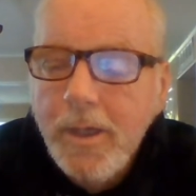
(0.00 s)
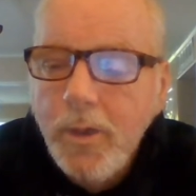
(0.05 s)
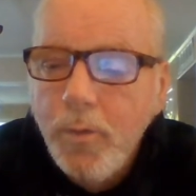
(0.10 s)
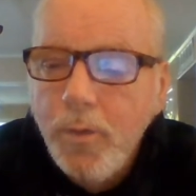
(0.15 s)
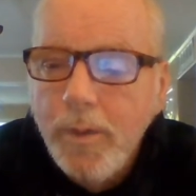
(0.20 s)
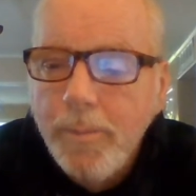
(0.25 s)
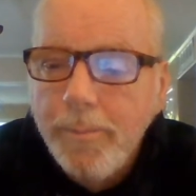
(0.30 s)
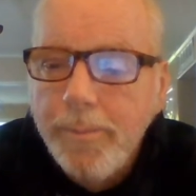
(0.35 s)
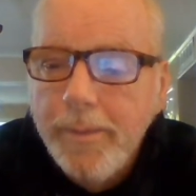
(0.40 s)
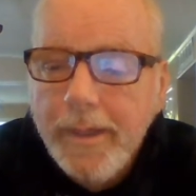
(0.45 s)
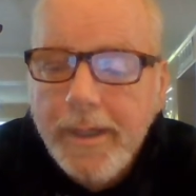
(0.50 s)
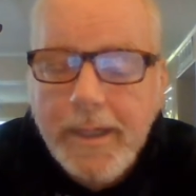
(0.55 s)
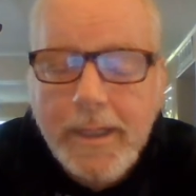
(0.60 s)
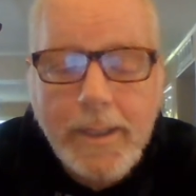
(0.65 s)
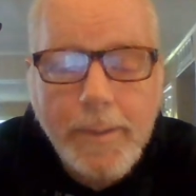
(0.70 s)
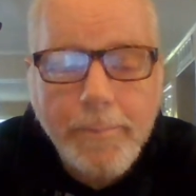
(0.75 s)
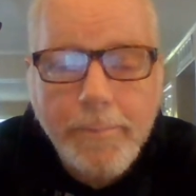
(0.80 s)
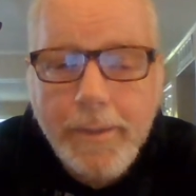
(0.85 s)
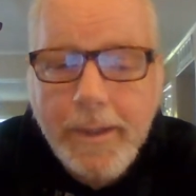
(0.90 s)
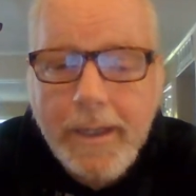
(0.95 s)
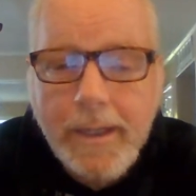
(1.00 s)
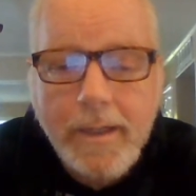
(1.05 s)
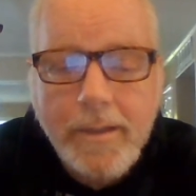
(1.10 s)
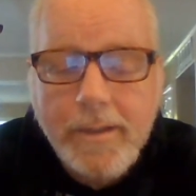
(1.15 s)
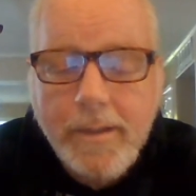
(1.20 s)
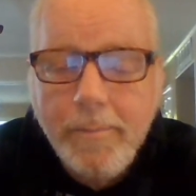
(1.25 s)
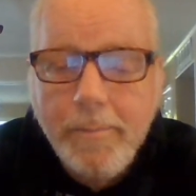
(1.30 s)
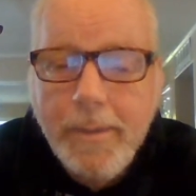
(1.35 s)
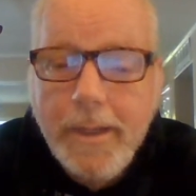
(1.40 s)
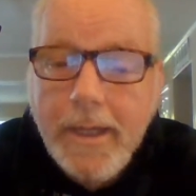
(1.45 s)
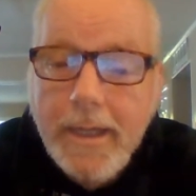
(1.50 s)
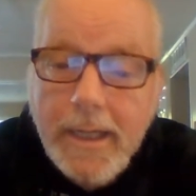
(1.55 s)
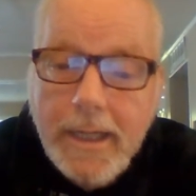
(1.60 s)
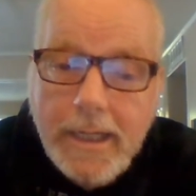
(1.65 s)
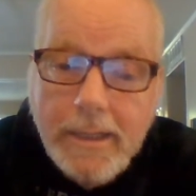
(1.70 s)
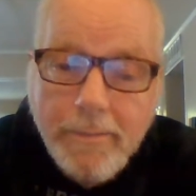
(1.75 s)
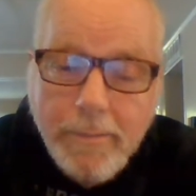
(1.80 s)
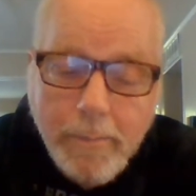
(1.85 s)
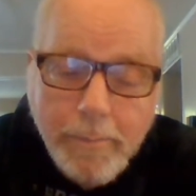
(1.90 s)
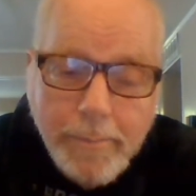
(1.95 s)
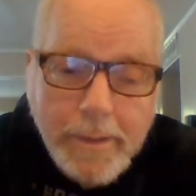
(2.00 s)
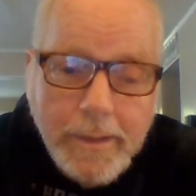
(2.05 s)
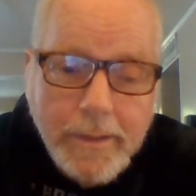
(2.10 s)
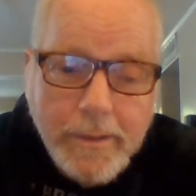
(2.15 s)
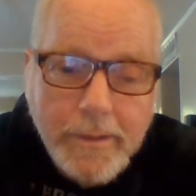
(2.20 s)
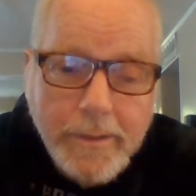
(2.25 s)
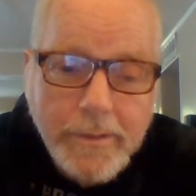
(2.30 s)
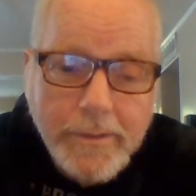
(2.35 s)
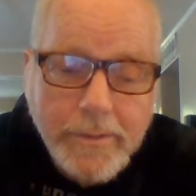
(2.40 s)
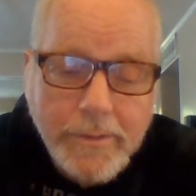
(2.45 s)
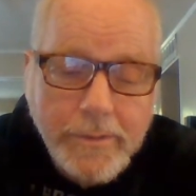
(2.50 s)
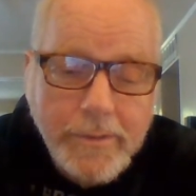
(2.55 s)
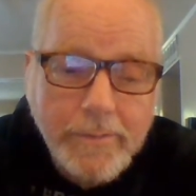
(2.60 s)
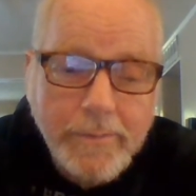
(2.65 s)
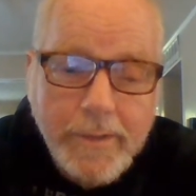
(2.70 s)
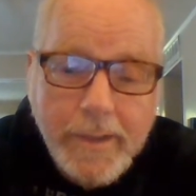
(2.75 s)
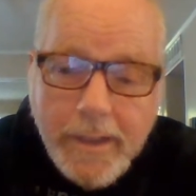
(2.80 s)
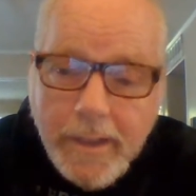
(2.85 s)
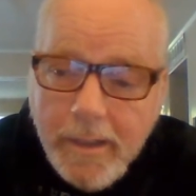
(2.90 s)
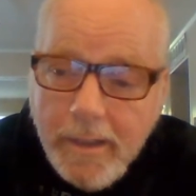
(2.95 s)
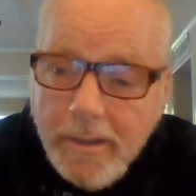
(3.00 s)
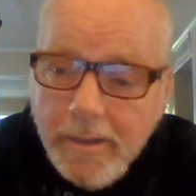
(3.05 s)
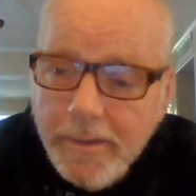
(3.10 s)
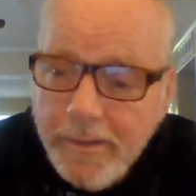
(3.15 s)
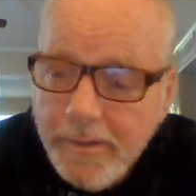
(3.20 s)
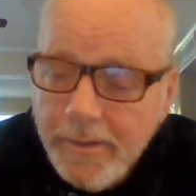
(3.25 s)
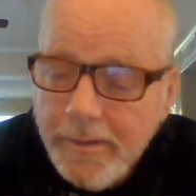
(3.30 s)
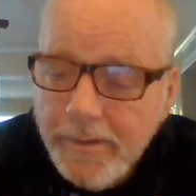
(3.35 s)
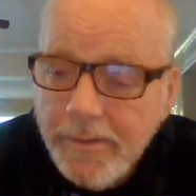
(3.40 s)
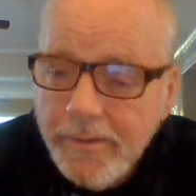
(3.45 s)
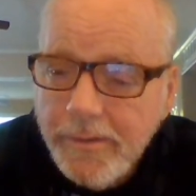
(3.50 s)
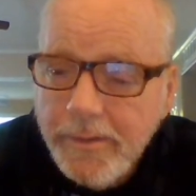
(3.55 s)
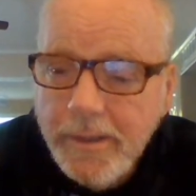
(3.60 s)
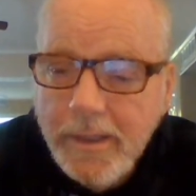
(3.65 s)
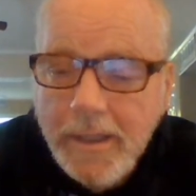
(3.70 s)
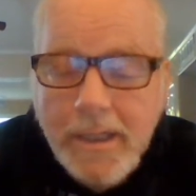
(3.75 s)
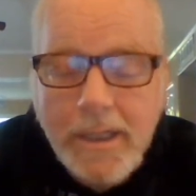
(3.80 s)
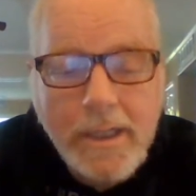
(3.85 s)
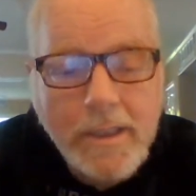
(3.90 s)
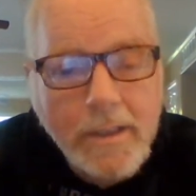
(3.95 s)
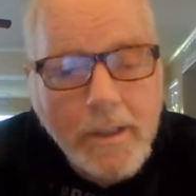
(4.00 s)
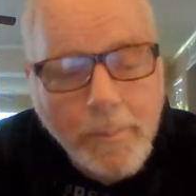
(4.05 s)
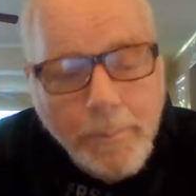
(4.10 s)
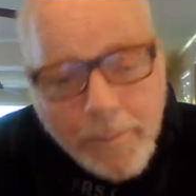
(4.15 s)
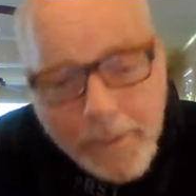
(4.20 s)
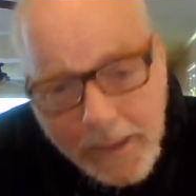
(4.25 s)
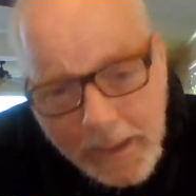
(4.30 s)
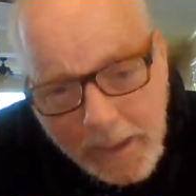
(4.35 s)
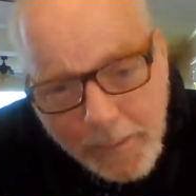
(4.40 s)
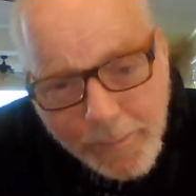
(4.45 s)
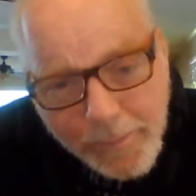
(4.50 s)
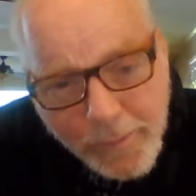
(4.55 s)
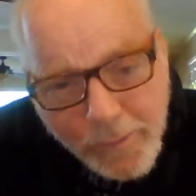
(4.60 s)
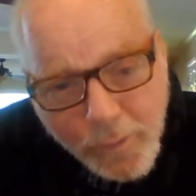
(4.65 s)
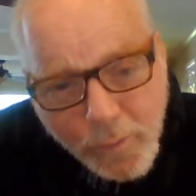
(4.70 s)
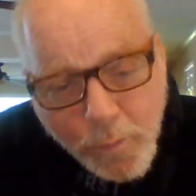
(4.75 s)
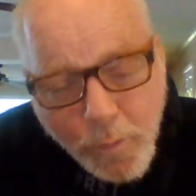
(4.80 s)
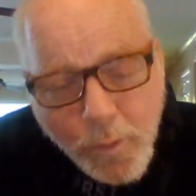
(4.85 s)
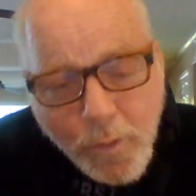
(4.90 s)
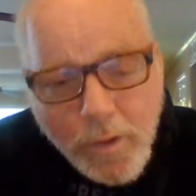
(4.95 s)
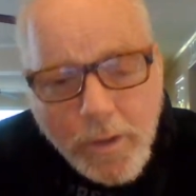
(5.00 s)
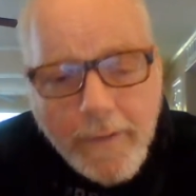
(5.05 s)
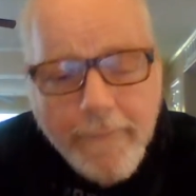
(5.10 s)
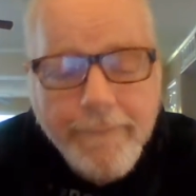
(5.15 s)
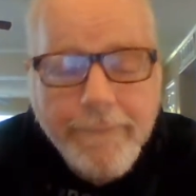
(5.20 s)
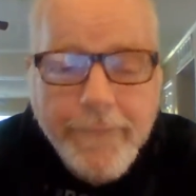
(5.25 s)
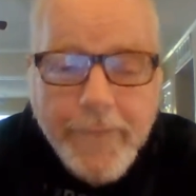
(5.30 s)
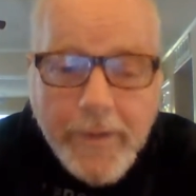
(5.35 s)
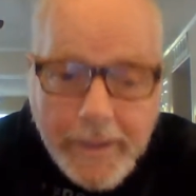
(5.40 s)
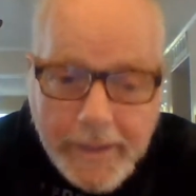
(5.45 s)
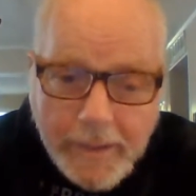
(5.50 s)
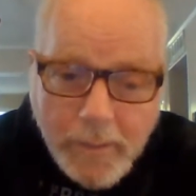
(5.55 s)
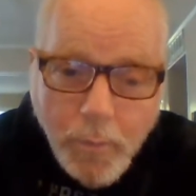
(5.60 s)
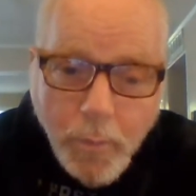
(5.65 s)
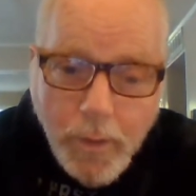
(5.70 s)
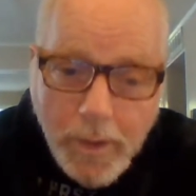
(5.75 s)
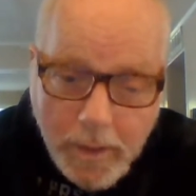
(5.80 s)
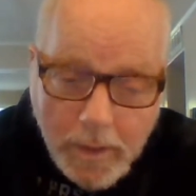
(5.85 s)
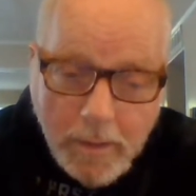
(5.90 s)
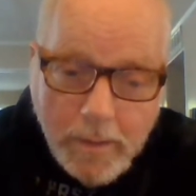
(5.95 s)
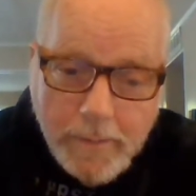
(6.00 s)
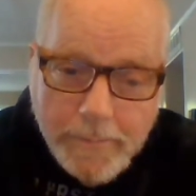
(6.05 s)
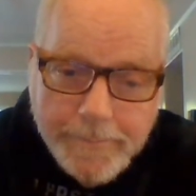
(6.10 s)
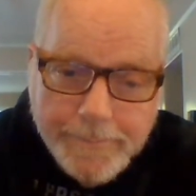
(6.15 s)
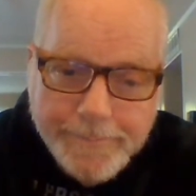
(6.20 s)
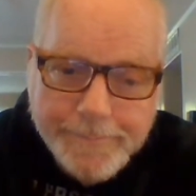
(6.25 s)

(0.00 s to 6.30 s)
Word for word: Quit picking up battles that may not even be yours. If they are yours, then pick up your sword and fight well.